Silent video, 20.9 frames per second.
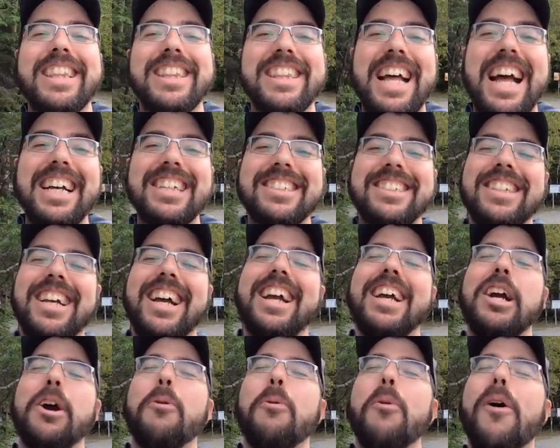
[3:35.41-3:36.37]
and last
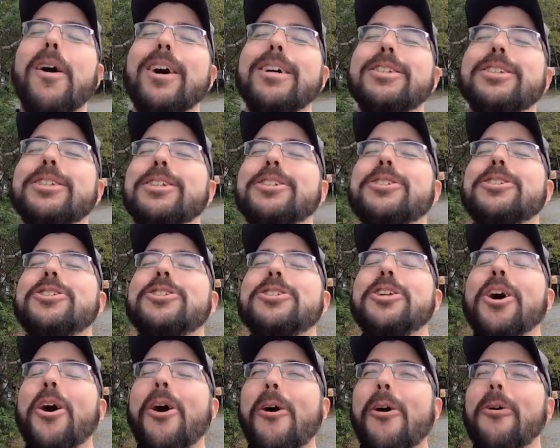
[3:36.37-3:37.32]
night was
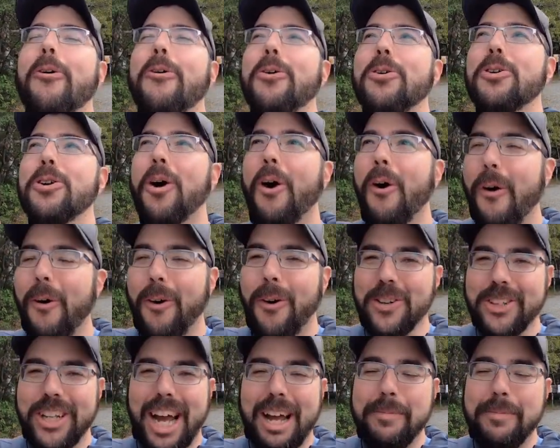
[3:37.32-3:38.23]
so cold.